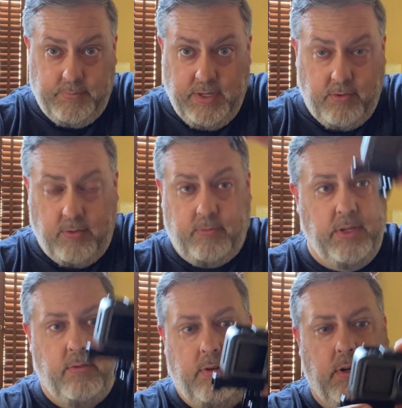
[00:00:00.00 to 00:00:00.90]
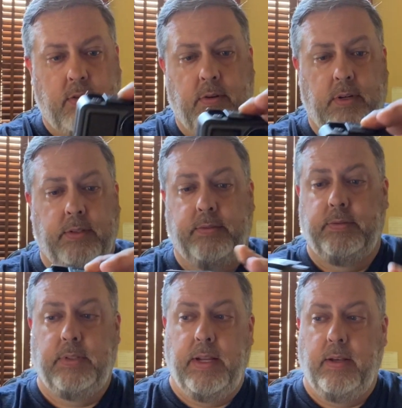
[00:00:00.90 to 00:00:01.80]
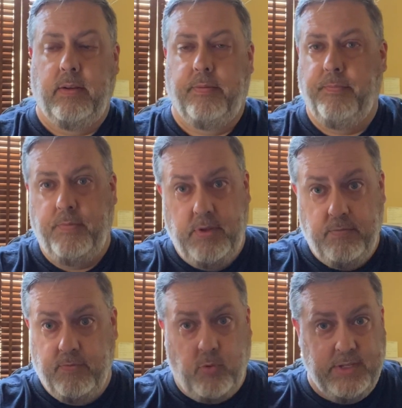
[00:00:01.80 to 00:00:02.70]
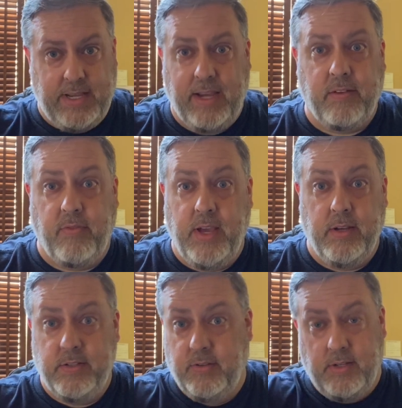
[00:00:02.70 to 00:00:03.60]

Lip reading: it'll hook on, and voice activated. You